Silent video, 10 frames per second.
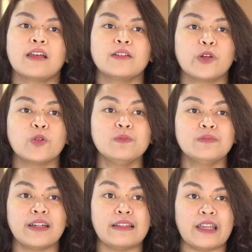Hello,
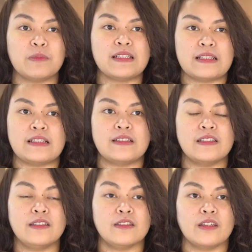my name is
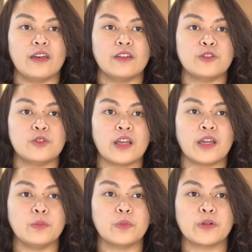Isa and
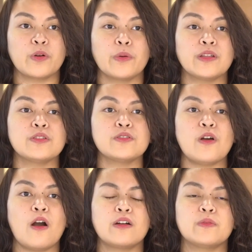today we're going to
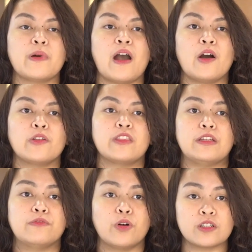talk about
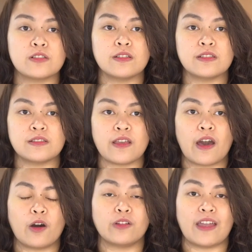the voiceless
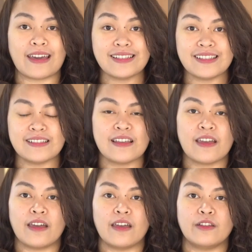sound S
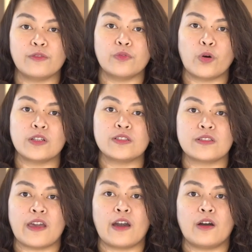and the voice
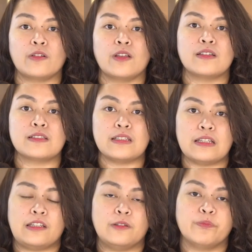sound
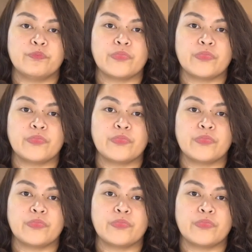Z.